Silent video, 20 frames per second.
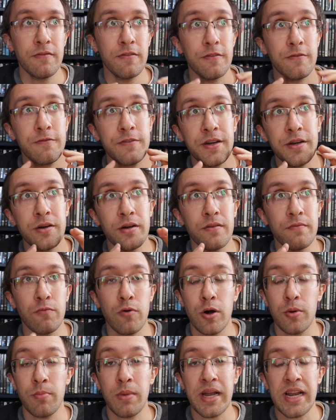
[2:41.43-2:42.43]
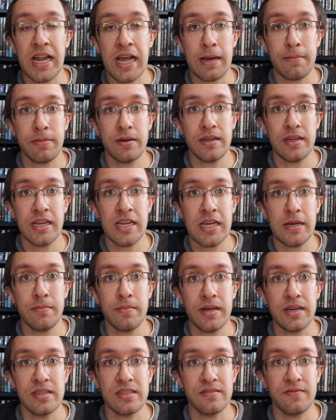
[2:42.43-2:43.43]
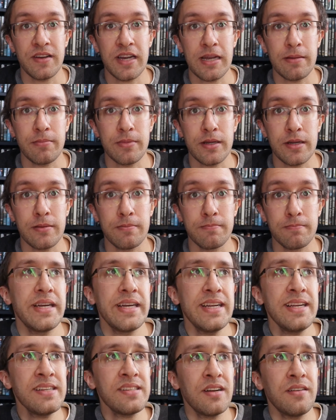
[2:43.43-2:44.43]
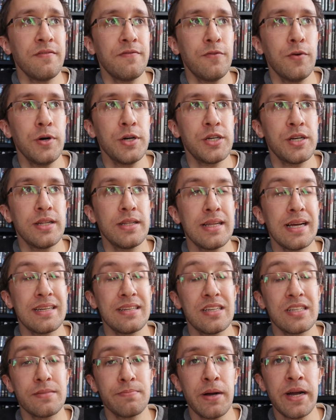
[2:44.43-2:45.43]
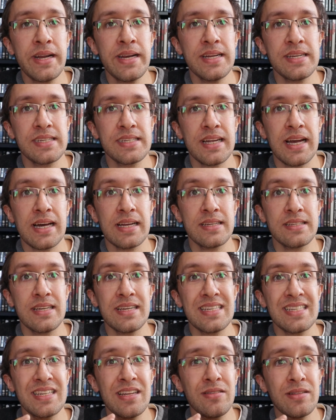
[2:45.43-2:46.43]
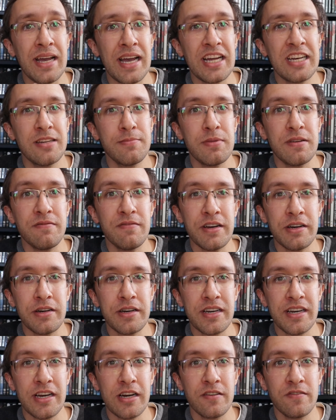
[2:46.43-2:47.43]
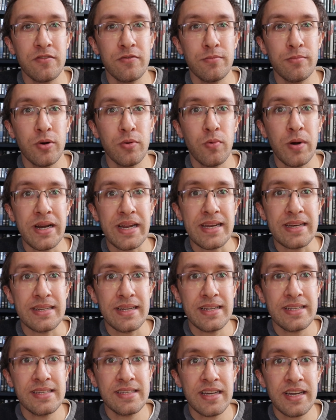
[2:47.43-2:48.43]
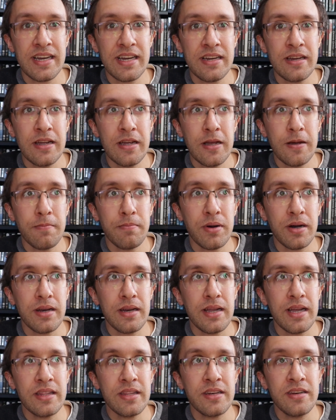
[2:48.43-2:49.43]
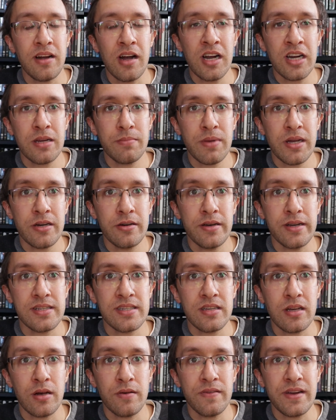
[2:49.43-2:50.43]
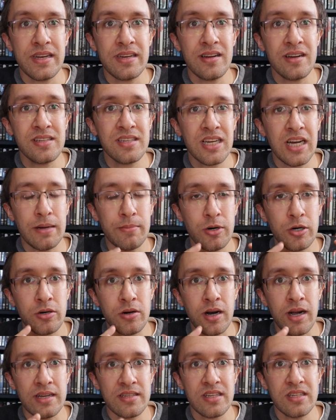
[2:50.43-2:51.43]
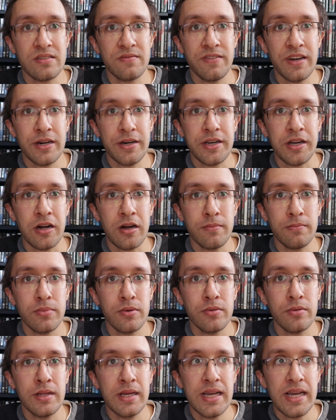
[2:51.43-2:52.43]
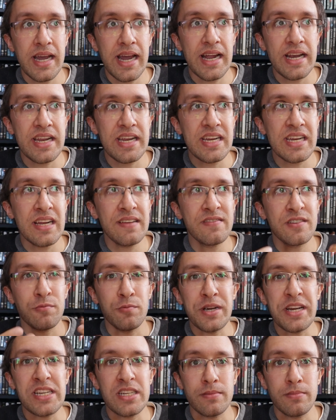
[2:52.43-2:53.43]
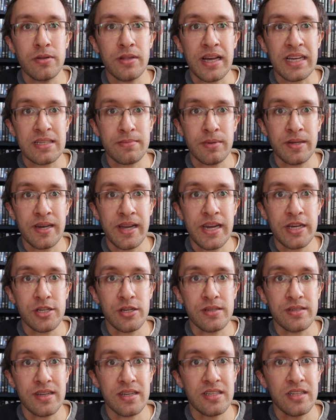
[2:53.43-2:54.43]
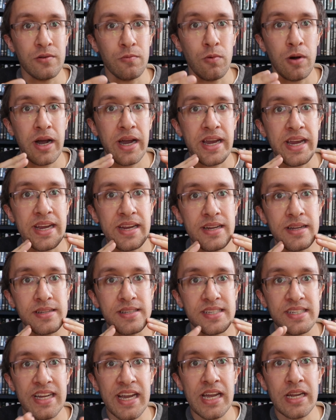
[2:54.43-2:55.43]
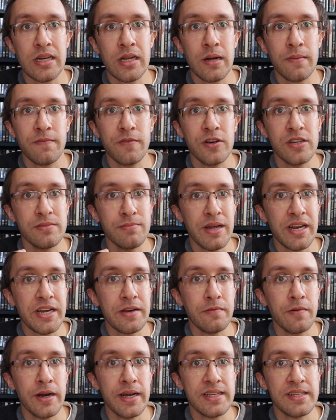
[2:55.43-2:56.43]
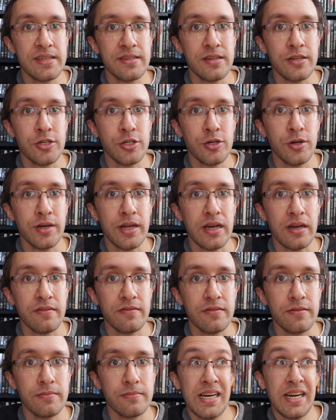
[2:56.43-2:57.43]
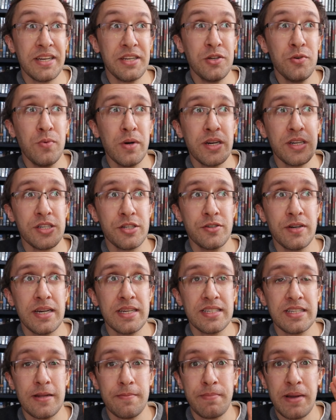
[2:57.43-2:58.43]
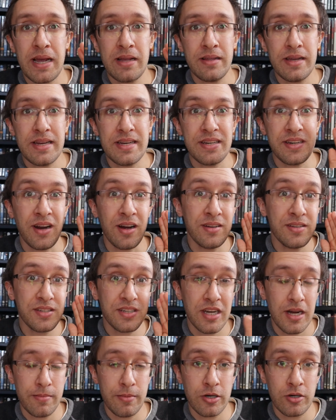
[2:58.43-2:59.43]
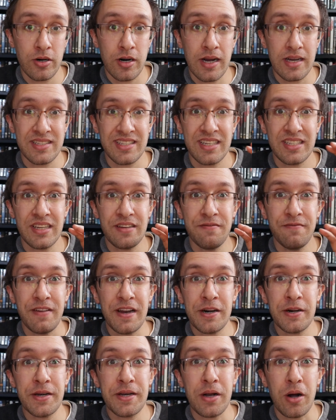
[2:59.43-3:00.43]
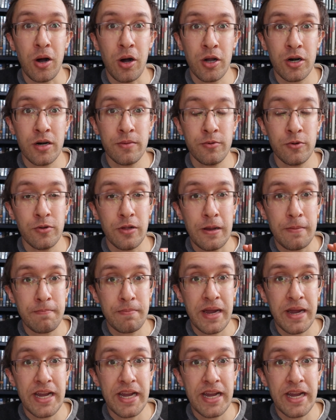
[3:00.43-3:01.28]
for fear of what might happen to him and his family. It is unfortunate that despite his status, he still had to be very careful about what he did say, but in the documentary itself, he does come across as very humble, and he gives reasonable explanations as to why he didn't stand up for as many rights as he should have. And I do want to stress that Pelé does come across as a very honorable and